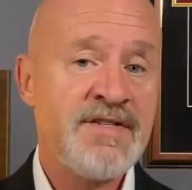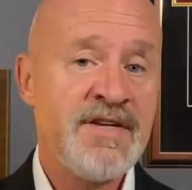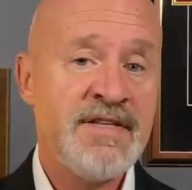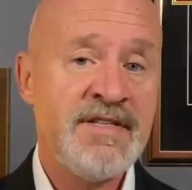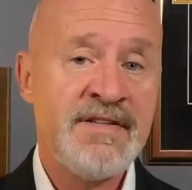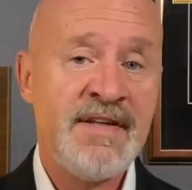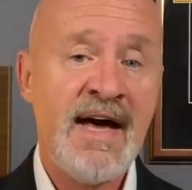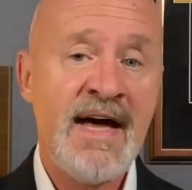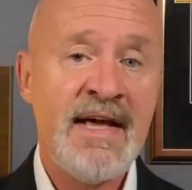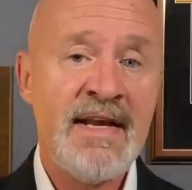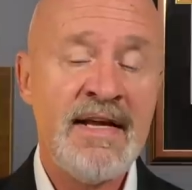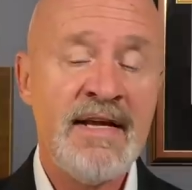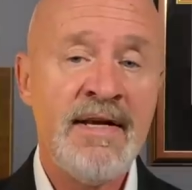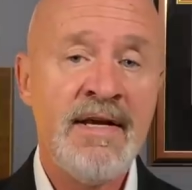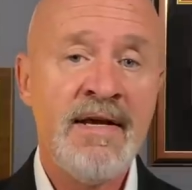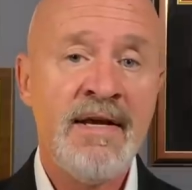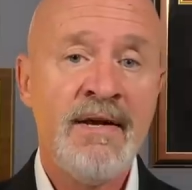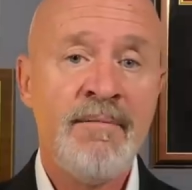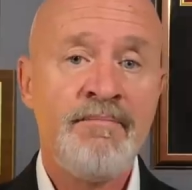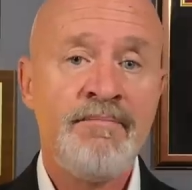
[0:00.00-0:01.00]
indicted,
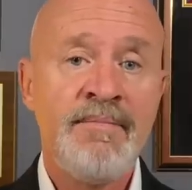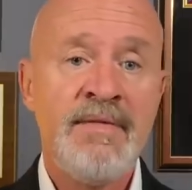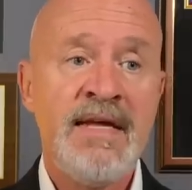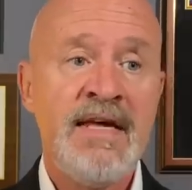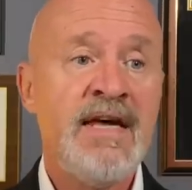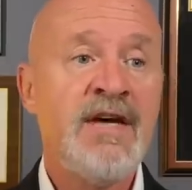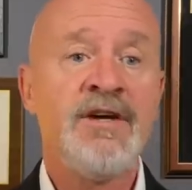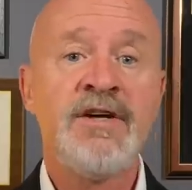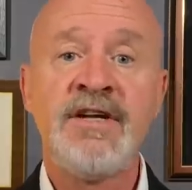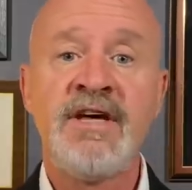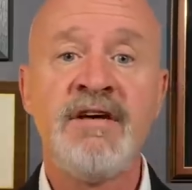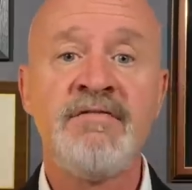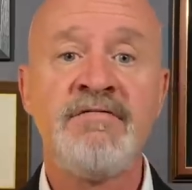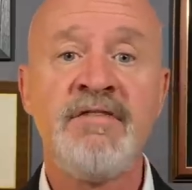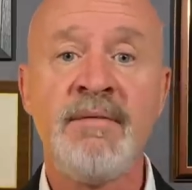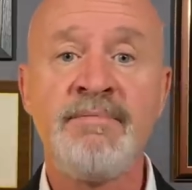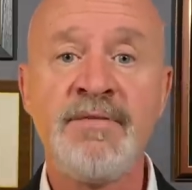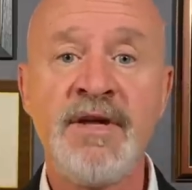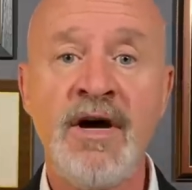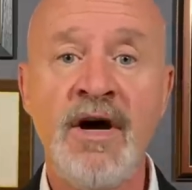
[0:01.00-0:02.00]
he could give
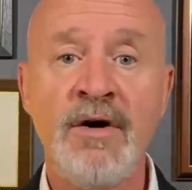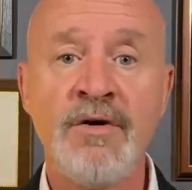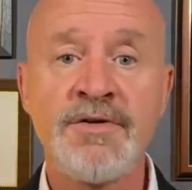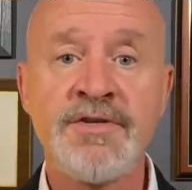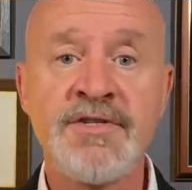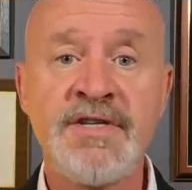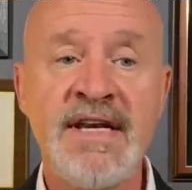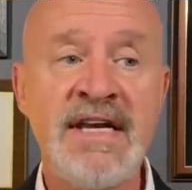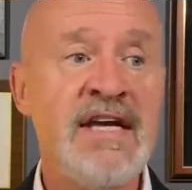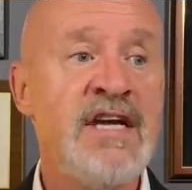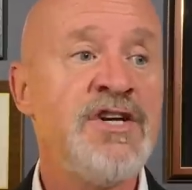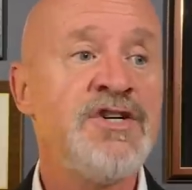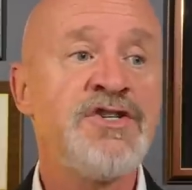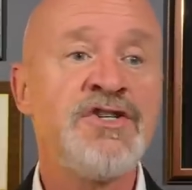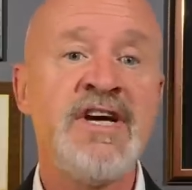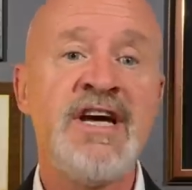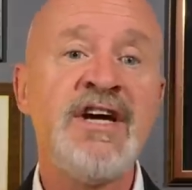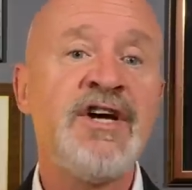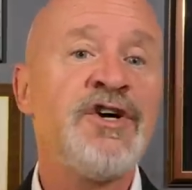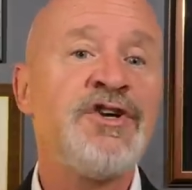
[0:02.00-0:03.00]
up the ghost and
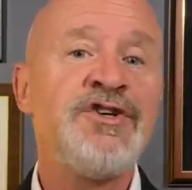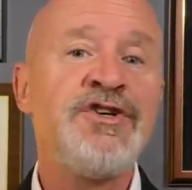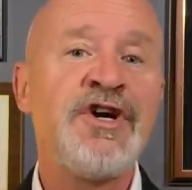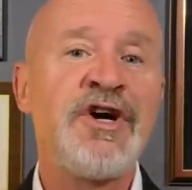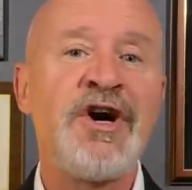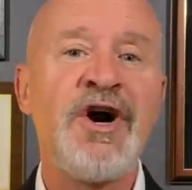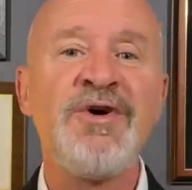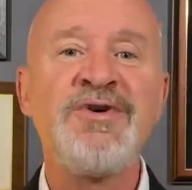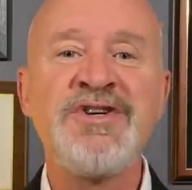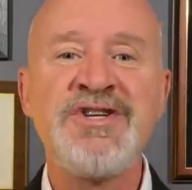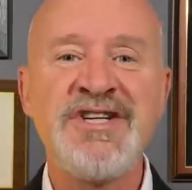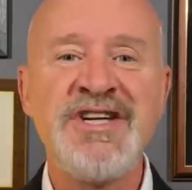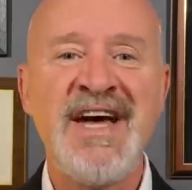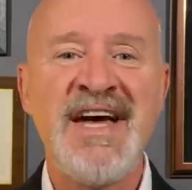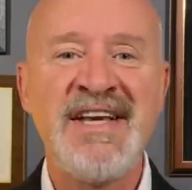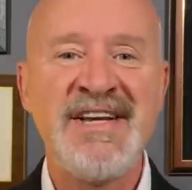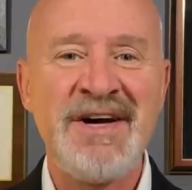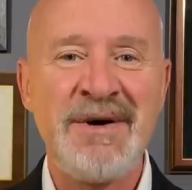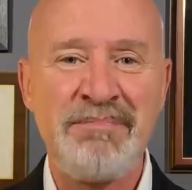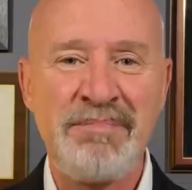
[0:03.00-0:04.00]
he could
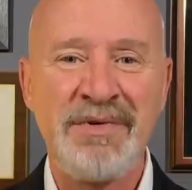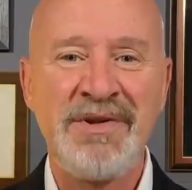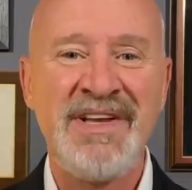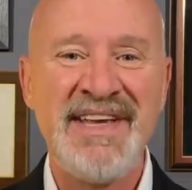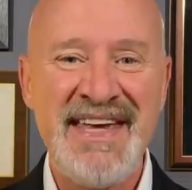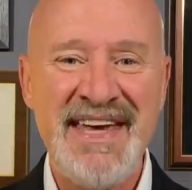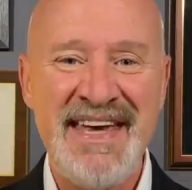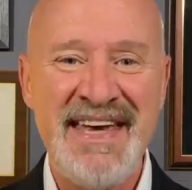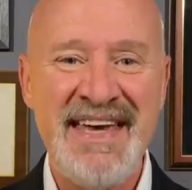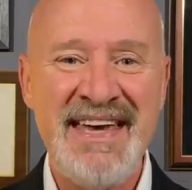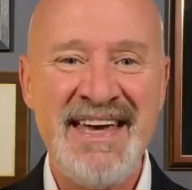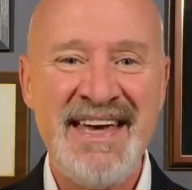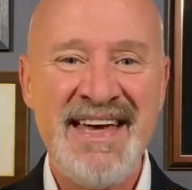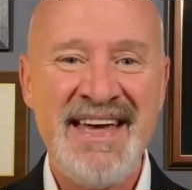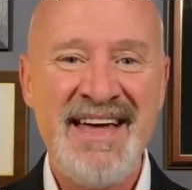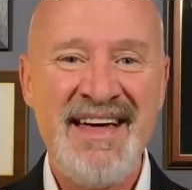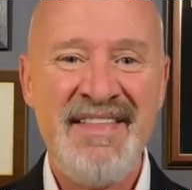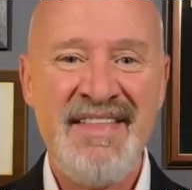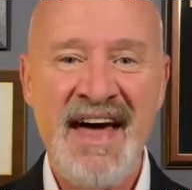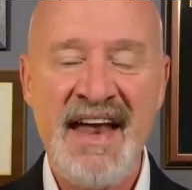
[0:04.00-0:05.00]
negotiate a plea
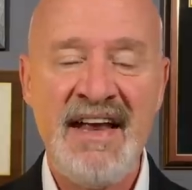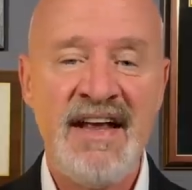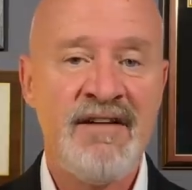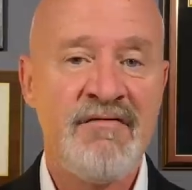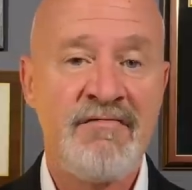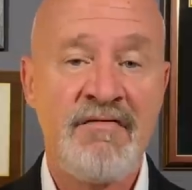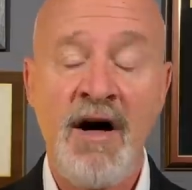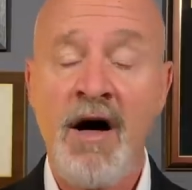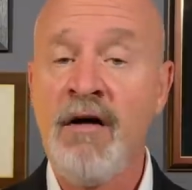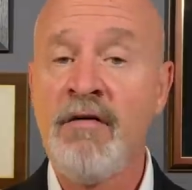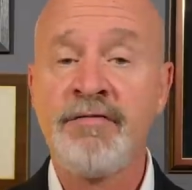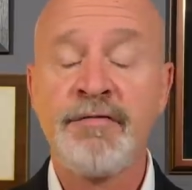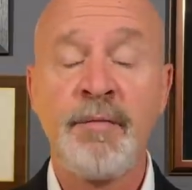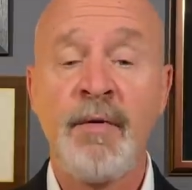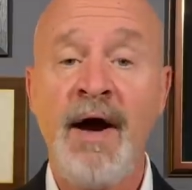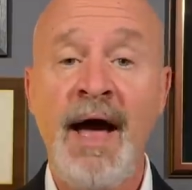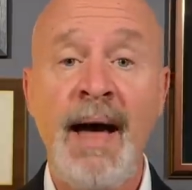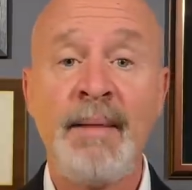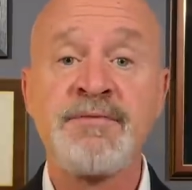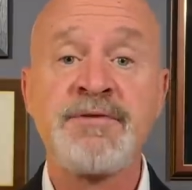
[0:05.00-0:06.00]
that involved
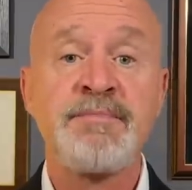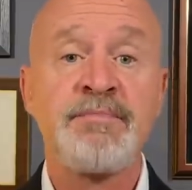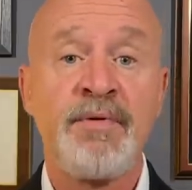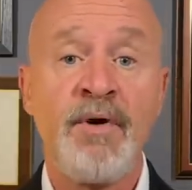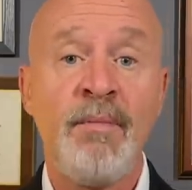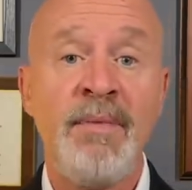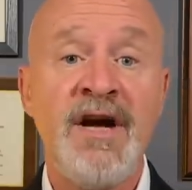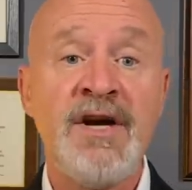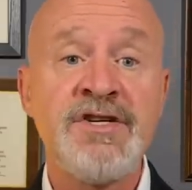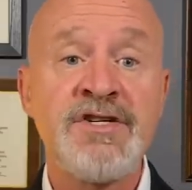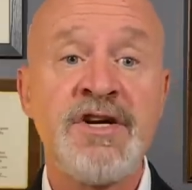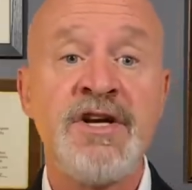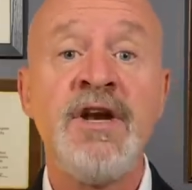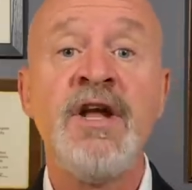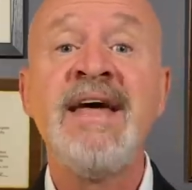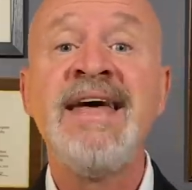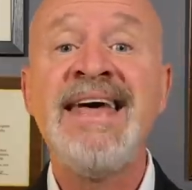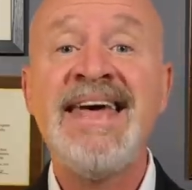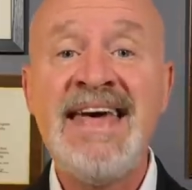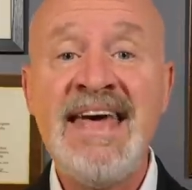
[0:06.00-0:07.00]
perhaps
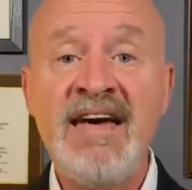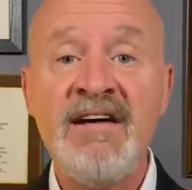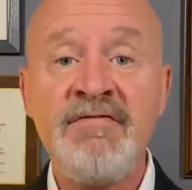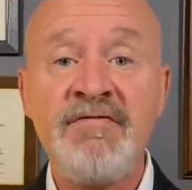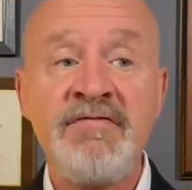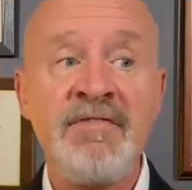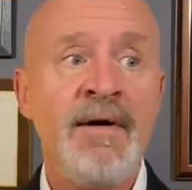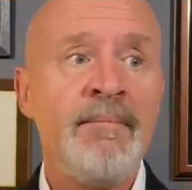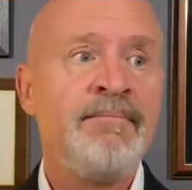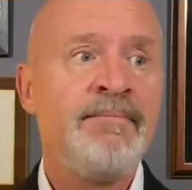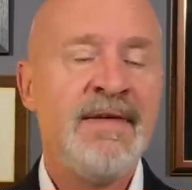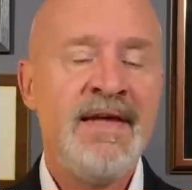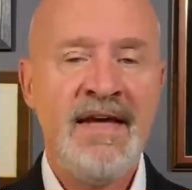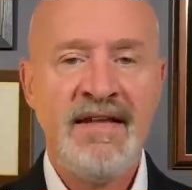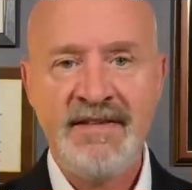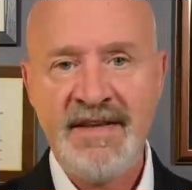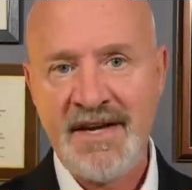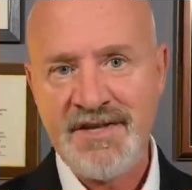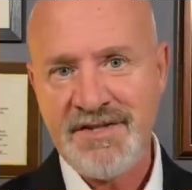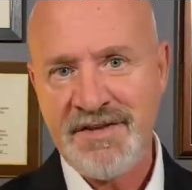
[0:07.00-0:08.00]
probation if he
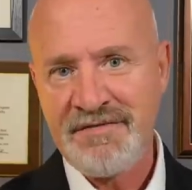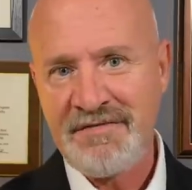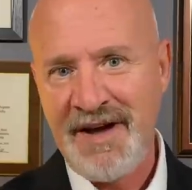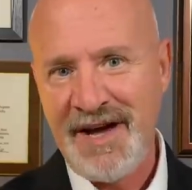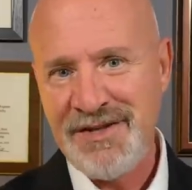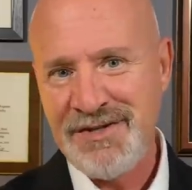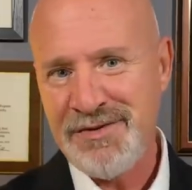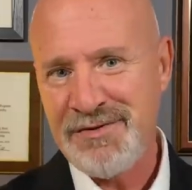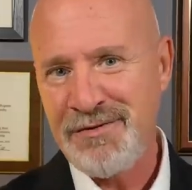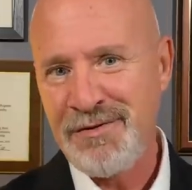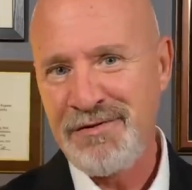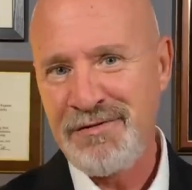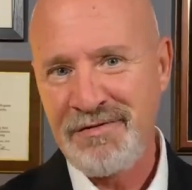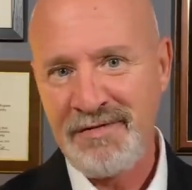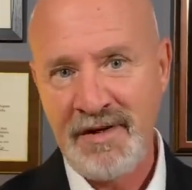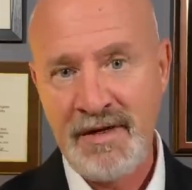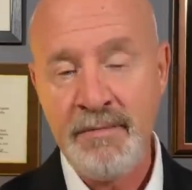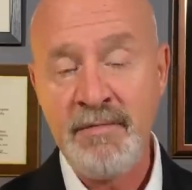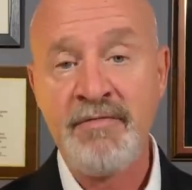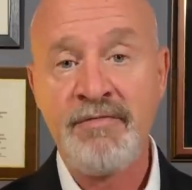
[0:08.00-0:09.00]
testifies
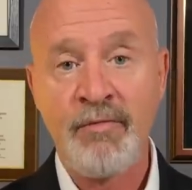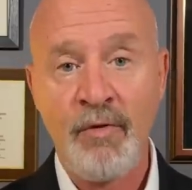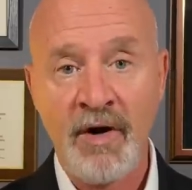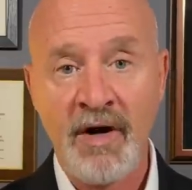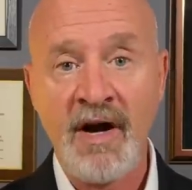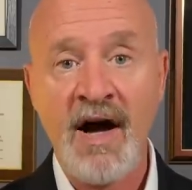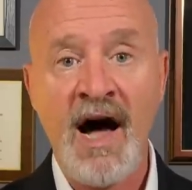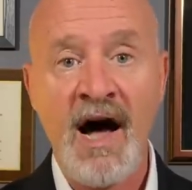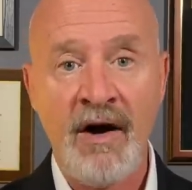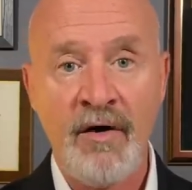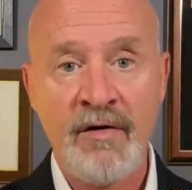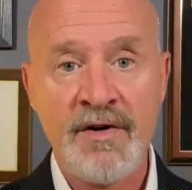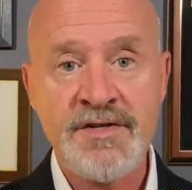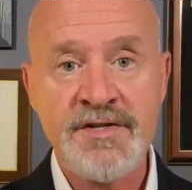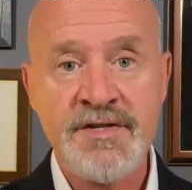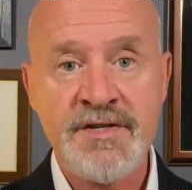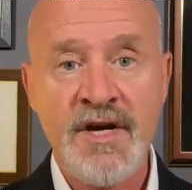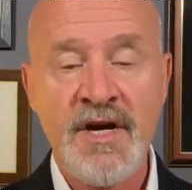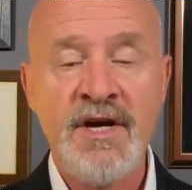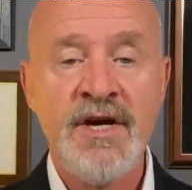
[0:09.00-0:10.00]
truthfully before
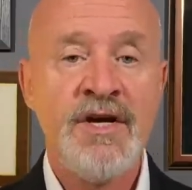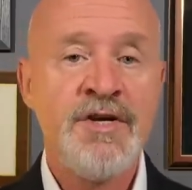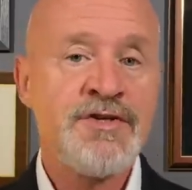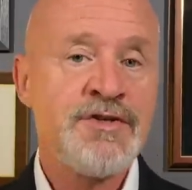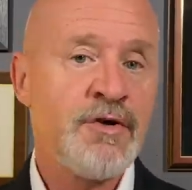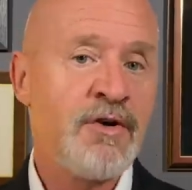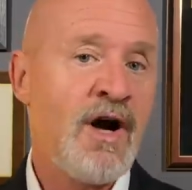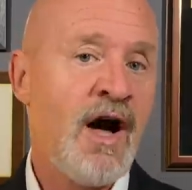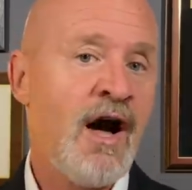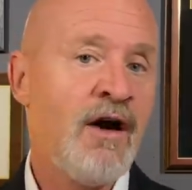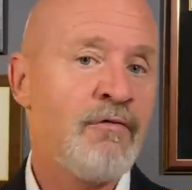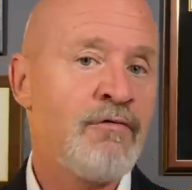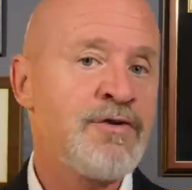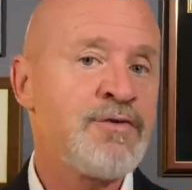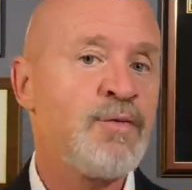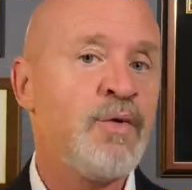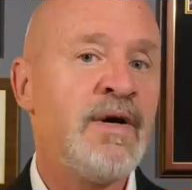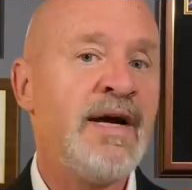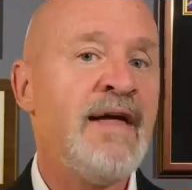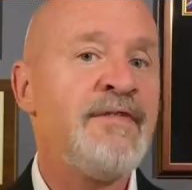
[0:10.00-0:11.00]
Congress. So
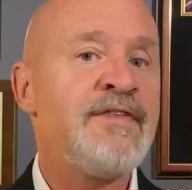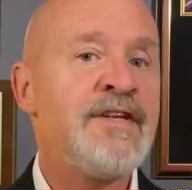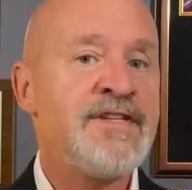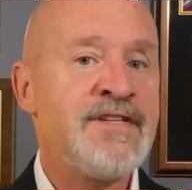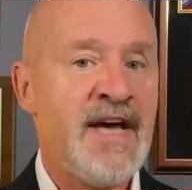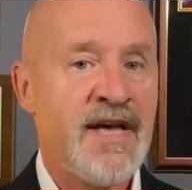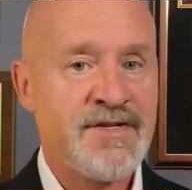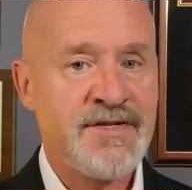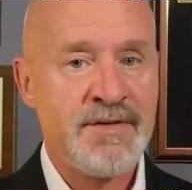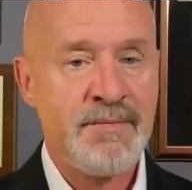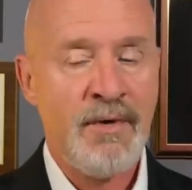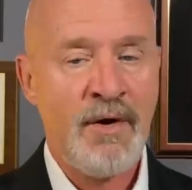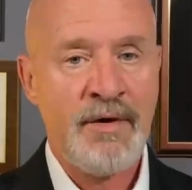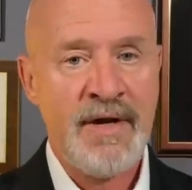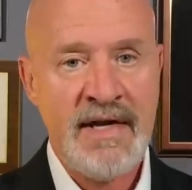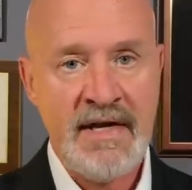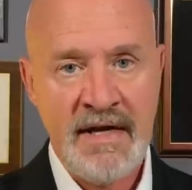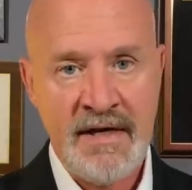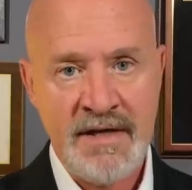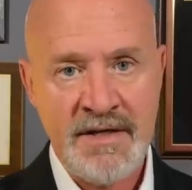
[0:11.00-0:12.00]
Congress will get the
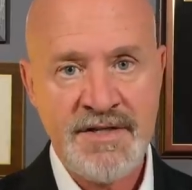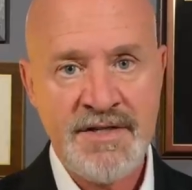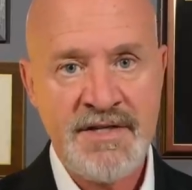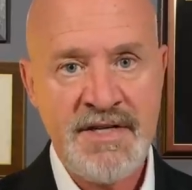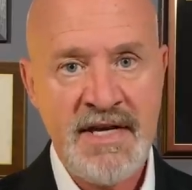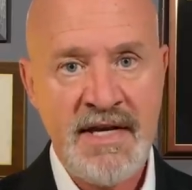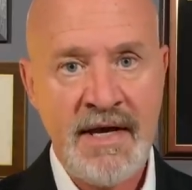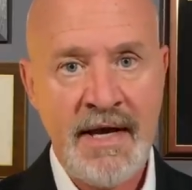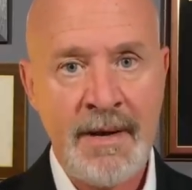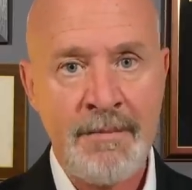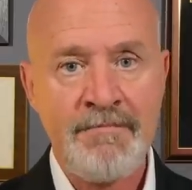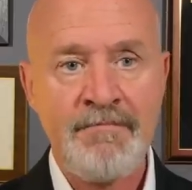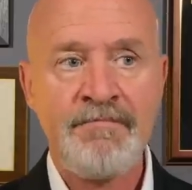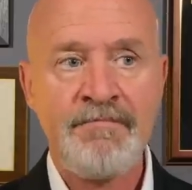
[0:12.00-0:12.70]
testimony it is seeking.